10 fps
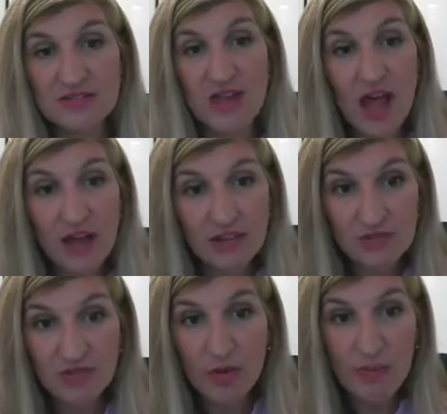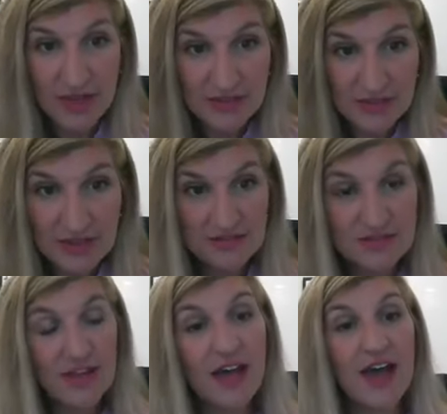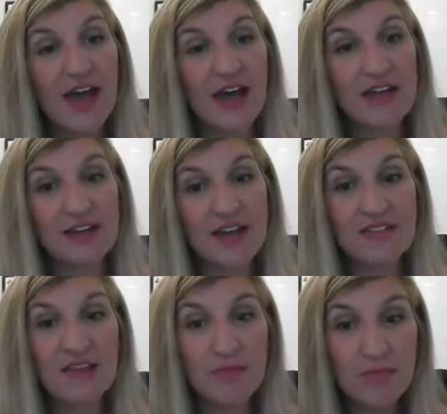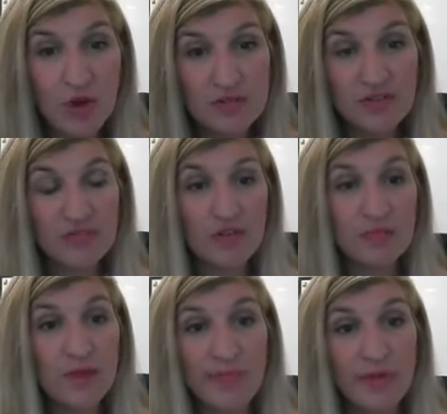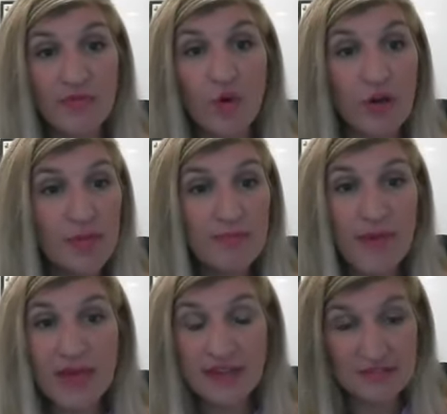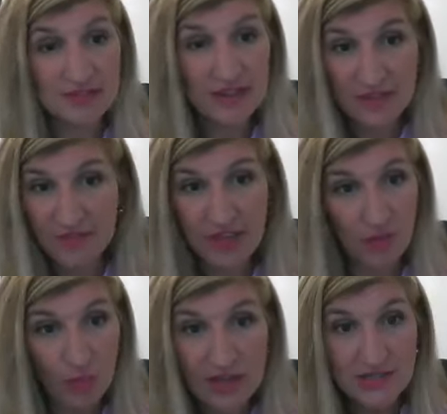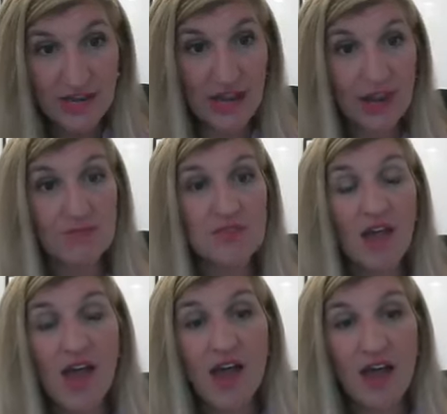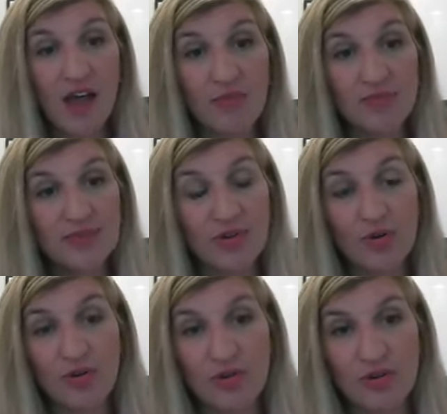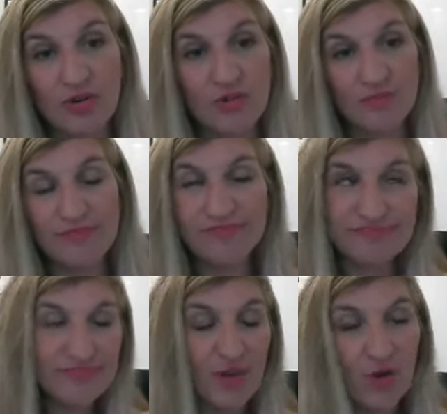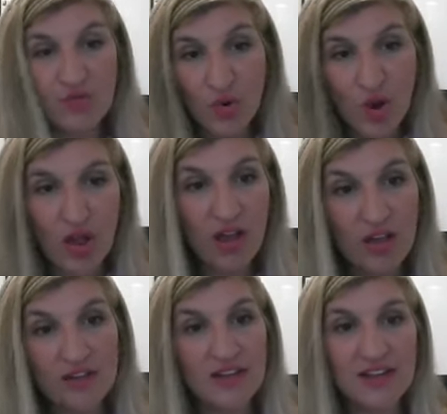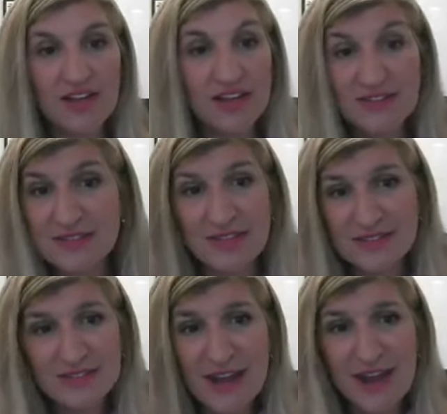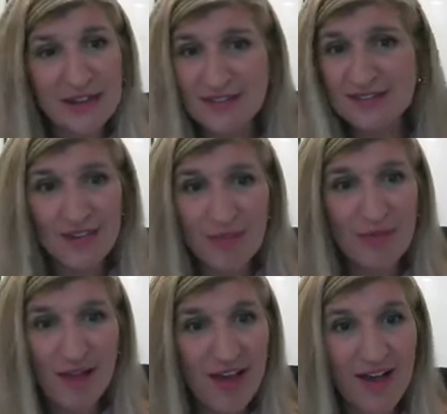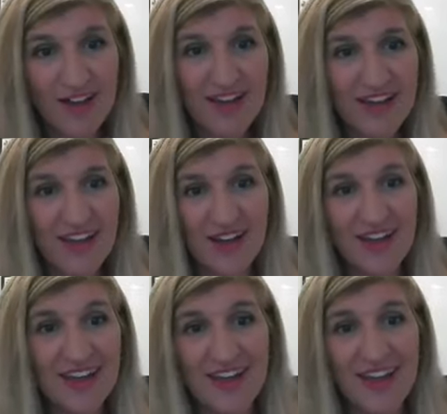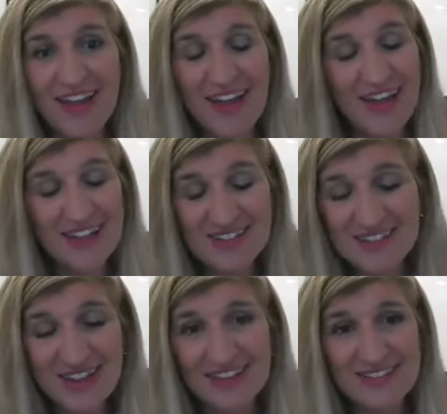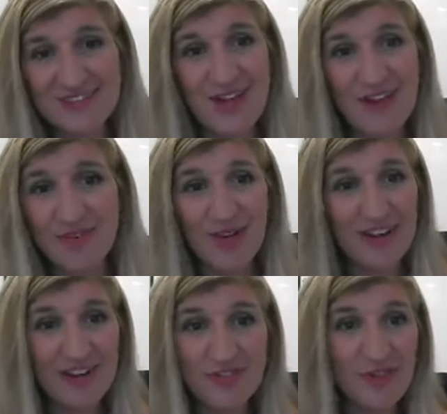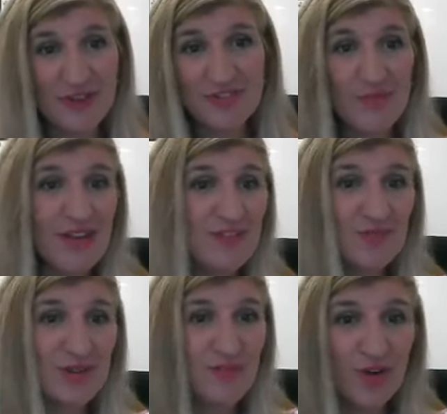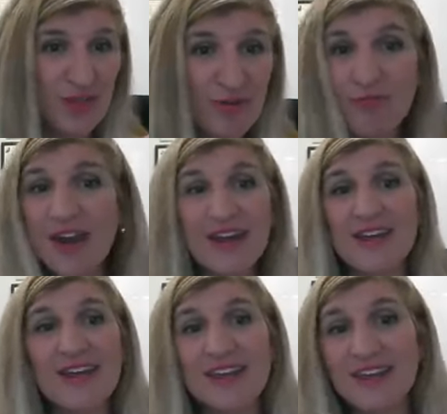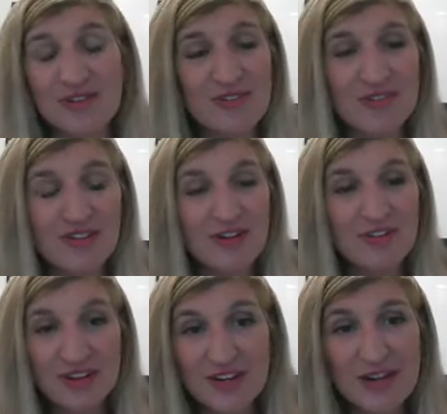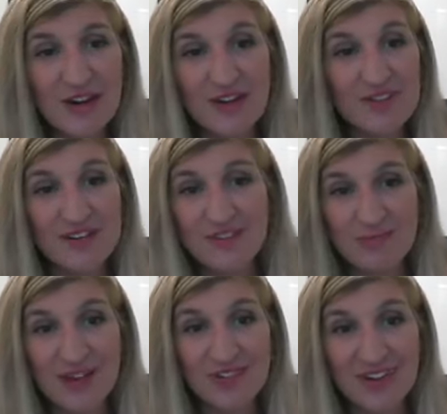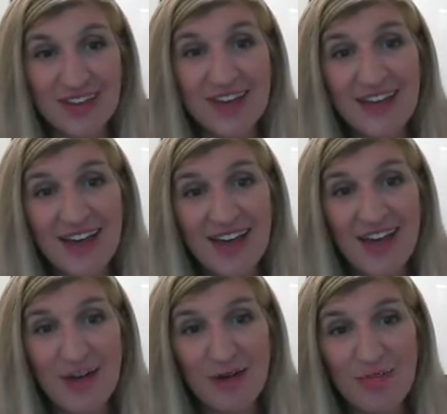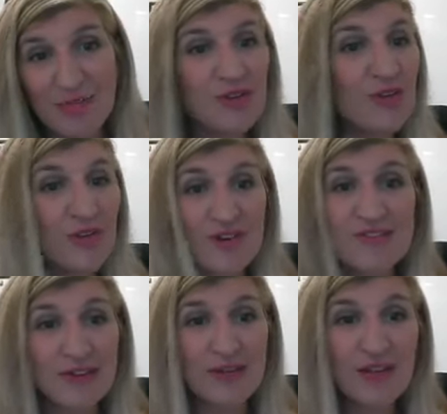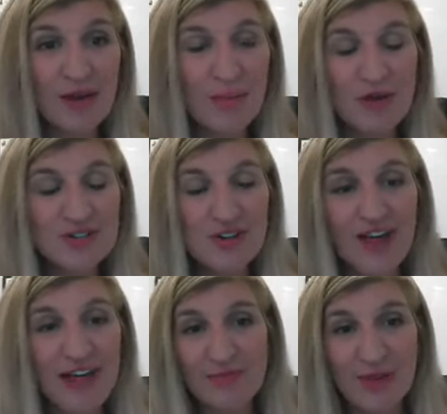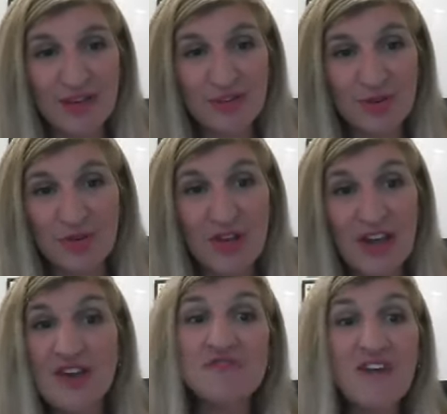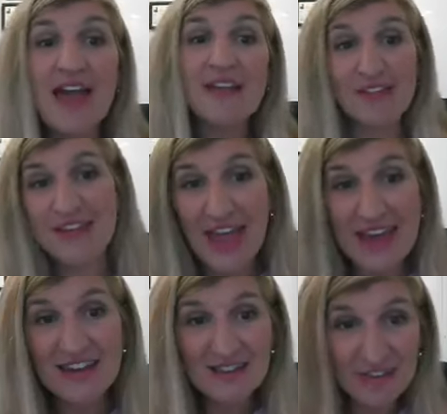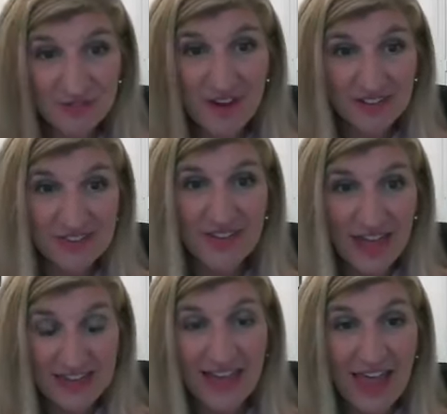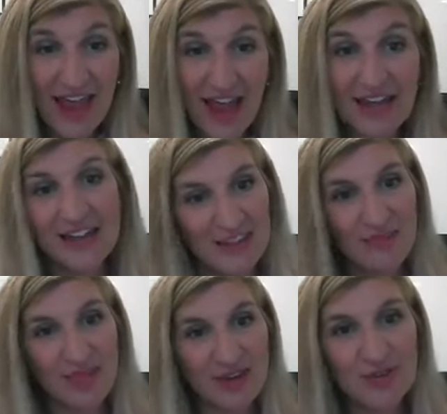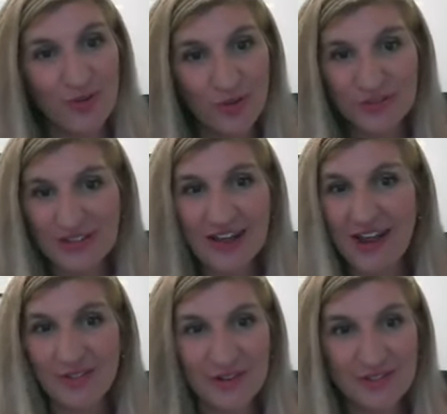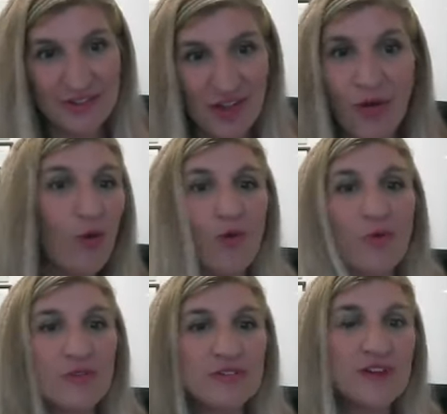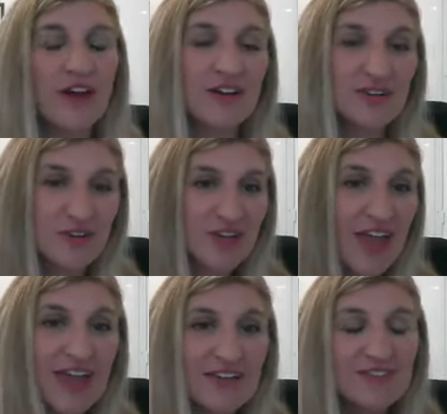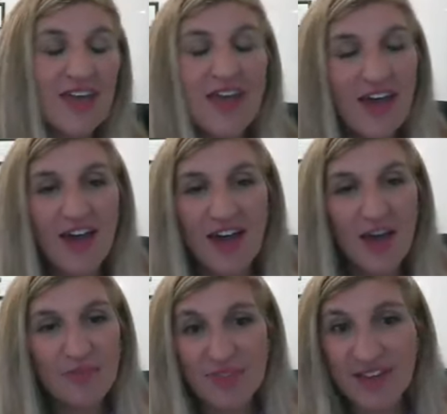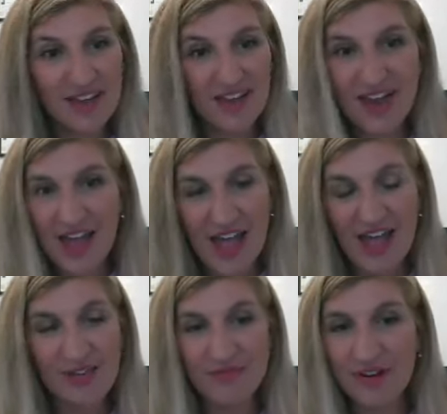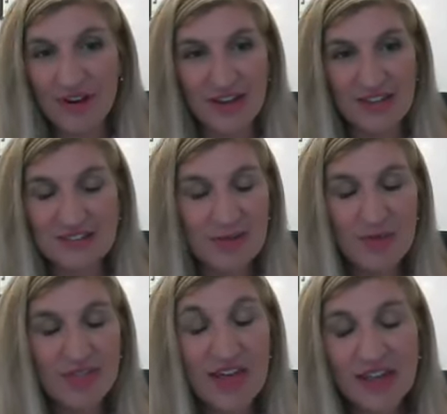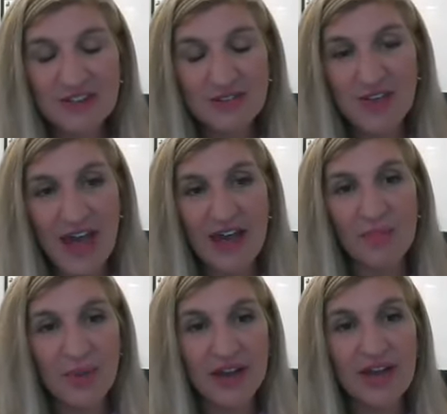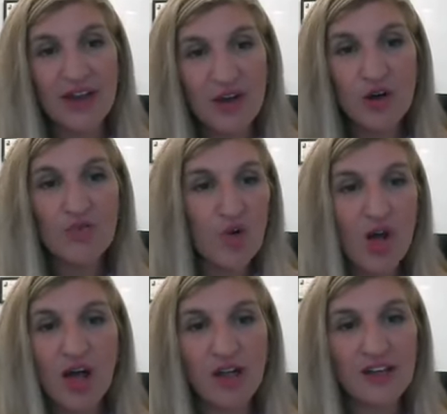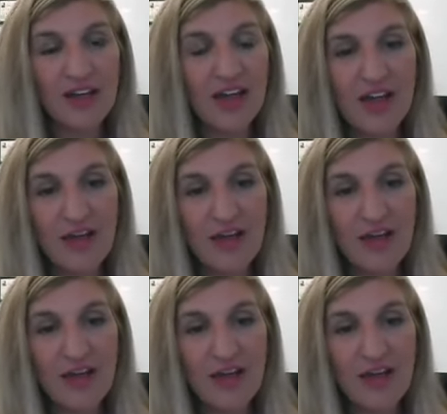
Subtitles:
not tremendous. And like I said, most of those people have already been in significant wait times. So, overall, it stinks. Don't get me wrong. It stinks to have to wait a few extra months when you've already been waiting years and years and years. And especially, there is an emotional aspect to finally getting to the front of that line and then being told that now there's a hold on your case. I am very sympathetic to that, but overall,